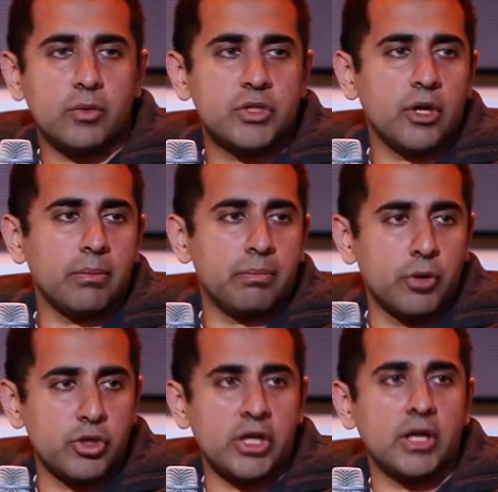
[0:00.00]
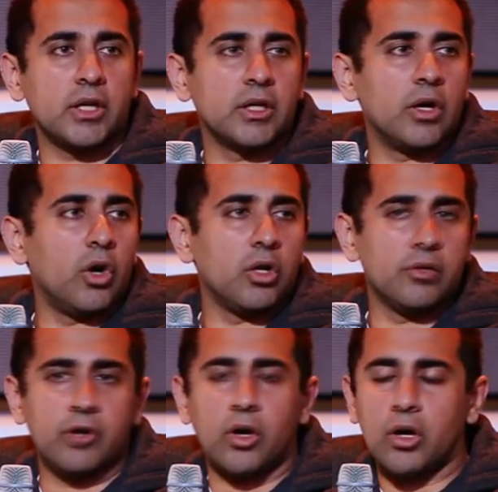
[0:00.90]
We start pushing all
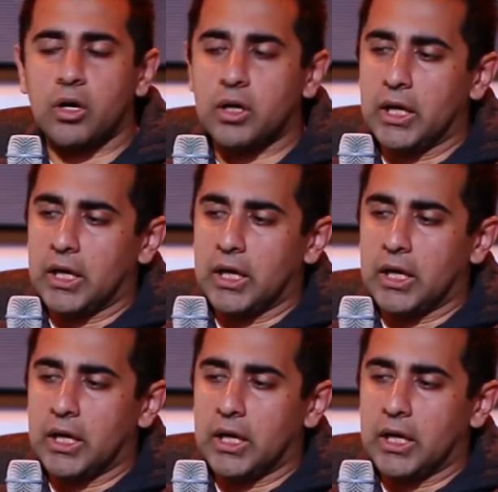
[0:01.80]
of our